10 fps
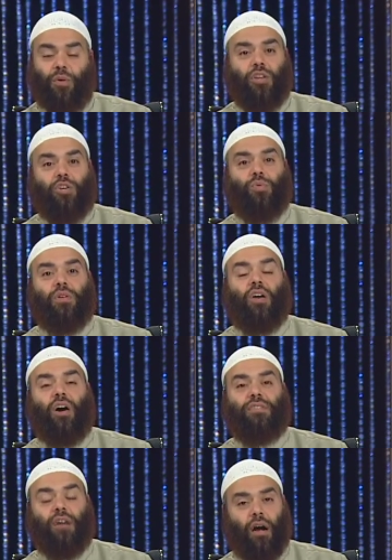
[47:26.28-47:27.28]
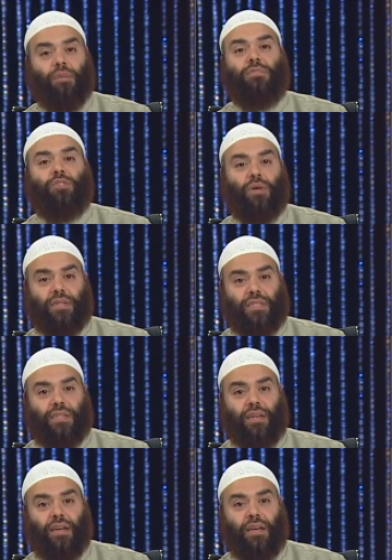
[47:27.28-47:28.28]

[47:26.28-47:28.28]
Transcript: when you would cause harm to us,